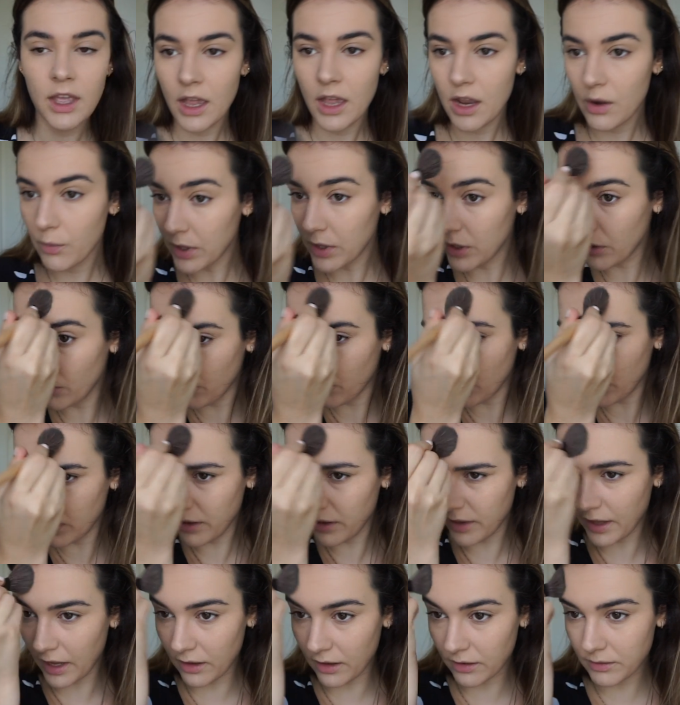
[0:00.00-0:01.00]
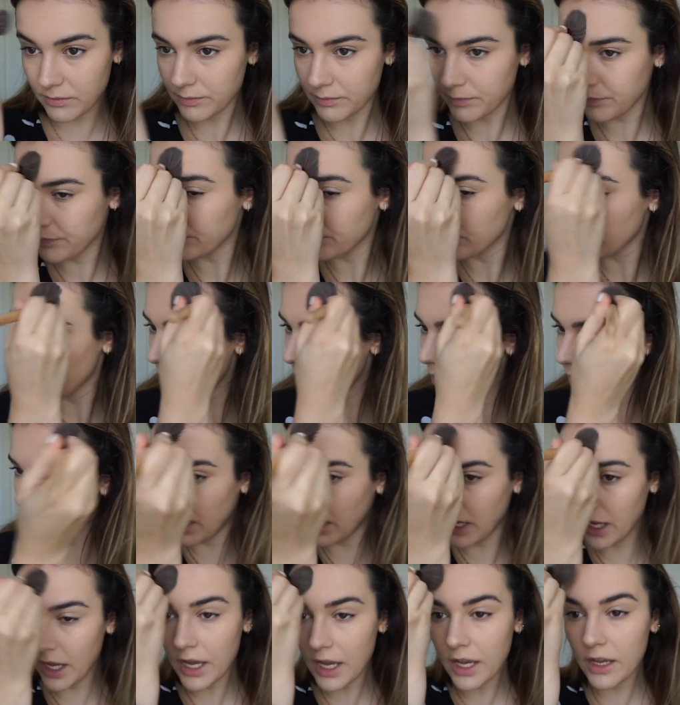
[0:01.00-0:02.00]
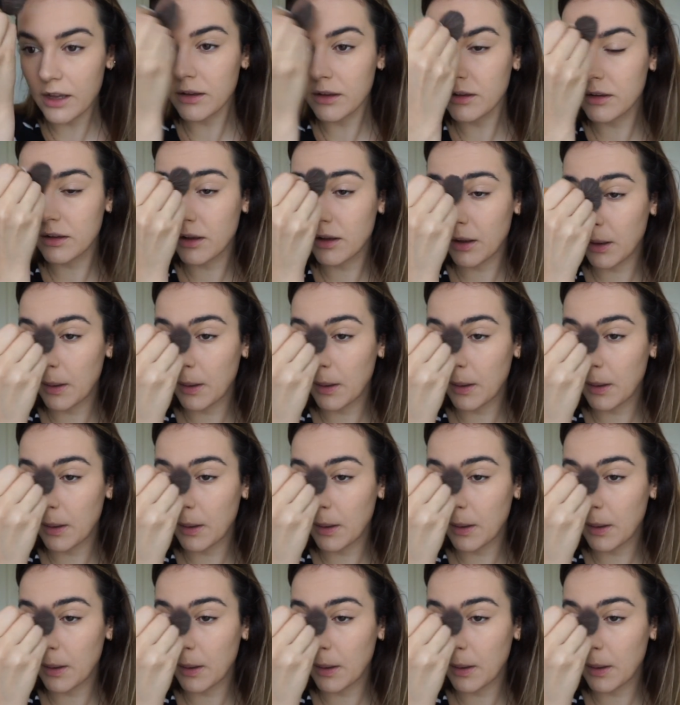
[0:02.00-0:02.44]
and we don't want that okay